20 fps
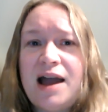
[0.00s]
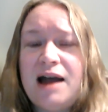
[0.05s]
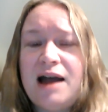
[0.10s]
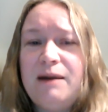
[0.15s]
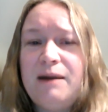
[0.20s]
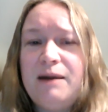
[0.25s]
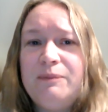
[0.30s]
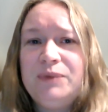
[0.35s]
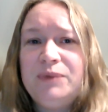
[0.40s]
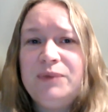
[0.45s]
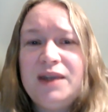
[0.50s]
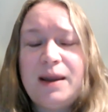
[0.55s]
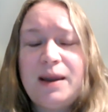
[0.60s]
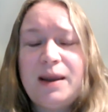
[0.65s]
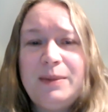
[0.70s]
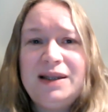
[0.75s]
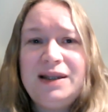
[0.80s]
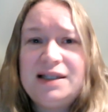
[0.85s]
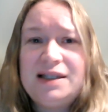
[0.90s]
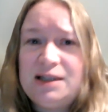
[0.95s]

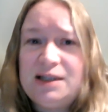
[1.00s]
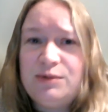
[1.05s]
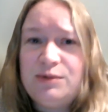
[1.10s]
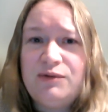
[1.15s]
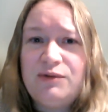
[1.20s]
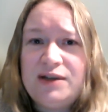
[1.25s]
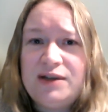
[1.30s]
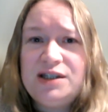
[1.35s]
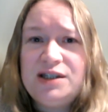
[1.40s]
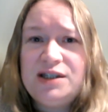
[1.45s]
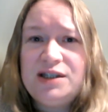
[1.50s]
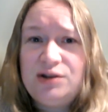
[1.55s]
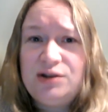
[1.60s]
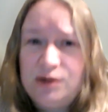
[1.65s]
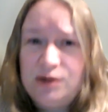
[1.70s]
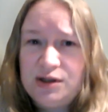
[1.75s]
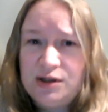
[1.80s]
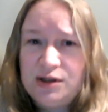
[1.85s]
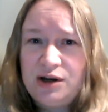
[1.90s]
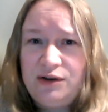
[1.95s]
This is what rescue
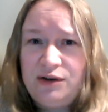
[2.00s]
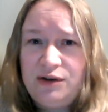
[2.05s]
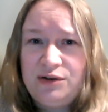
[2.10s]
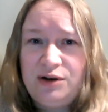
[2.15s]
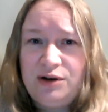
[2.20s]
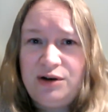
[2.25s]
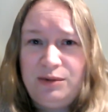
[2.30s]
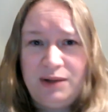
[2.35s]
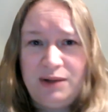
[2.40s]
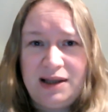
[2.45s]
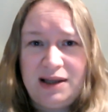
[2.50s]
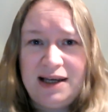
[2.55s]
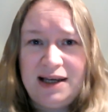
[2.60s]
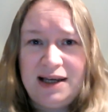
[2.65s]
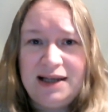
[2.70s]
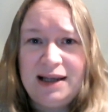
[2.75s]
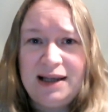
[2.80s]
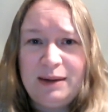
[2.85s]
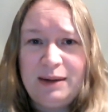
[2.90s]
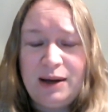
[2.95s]
dogs go through when
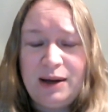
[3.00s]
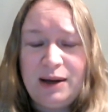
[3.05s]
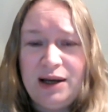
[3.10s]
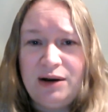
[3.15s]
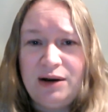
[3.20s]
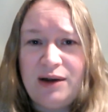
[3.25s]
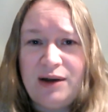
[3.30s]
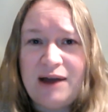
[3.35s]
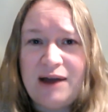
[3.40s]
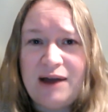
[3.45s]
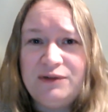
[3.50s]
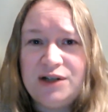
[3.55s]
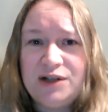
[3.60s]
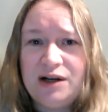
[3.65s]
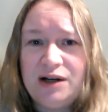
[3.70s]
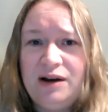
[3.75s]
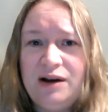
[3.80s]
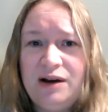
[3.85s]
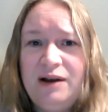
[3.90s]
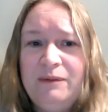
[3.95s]
they, have
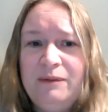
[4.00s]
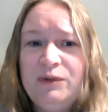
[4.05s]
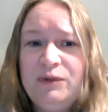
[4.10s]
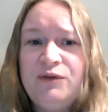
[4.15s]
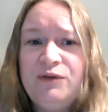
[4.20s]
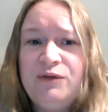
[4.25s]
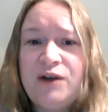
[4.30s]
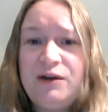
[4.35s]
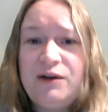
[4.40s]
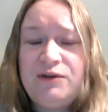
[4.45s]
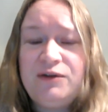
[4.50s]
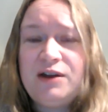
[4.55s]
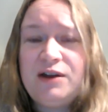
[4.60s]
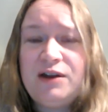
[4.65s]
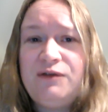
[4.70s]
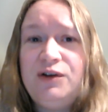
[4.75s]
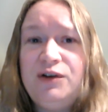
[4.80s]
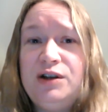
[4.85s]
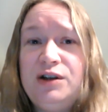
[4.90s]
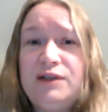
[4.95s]
to fight for
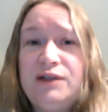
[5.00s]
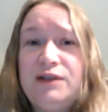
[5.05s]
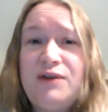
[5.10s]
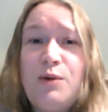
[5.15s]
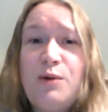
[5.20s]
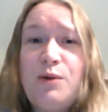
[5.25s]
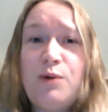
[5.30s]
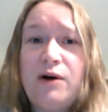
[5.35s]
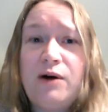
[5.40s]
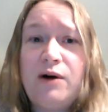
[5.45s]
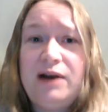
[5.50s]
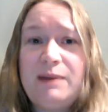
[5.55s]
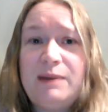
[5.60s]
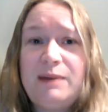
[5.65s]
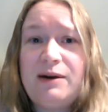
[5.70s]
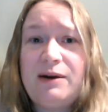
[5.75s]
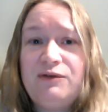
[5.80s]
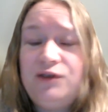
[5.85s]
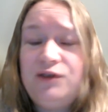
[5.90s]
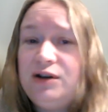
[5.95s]
their food. If they're worrying
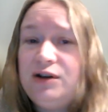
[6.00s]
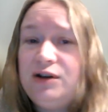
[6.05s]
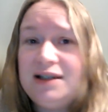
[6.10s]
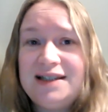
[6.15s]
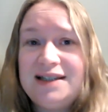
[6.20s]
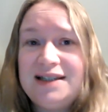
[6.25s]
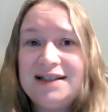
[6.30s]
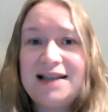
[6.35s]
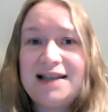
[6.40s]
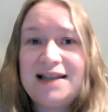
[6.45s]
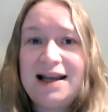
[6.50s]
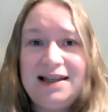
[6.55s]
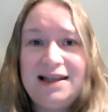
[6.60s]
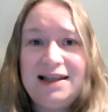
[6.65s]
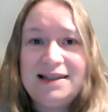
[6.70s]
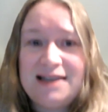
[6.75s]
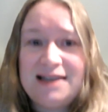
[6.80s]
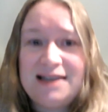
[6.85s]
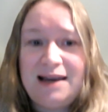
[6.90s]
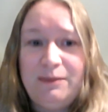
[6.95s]
about food, it's
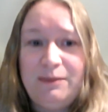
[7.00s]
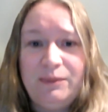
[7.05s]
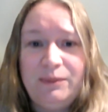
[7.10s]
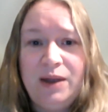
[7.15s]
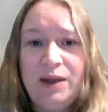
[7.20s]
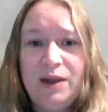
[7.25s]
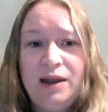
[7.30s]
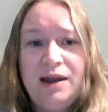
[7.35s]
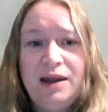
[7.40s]
exactly the same.